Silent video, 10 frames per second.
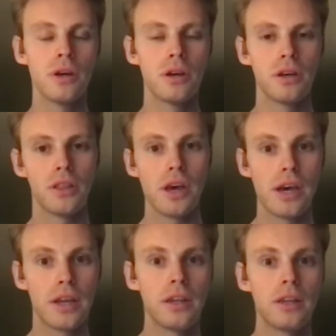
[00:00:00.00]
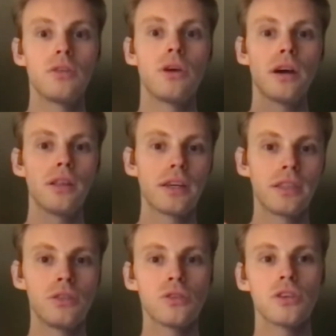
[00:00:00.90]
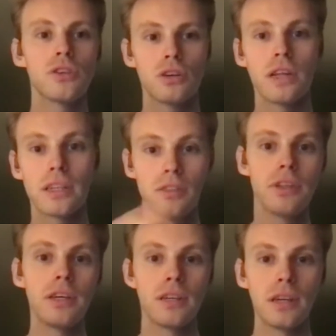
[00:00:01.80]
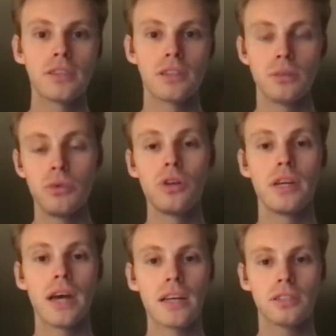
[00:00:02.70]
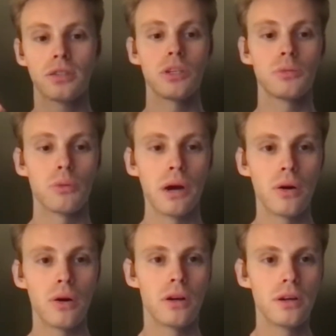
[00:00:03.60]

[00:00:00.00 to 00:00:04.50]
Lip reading: then you have like the users collectively as a community has much more power.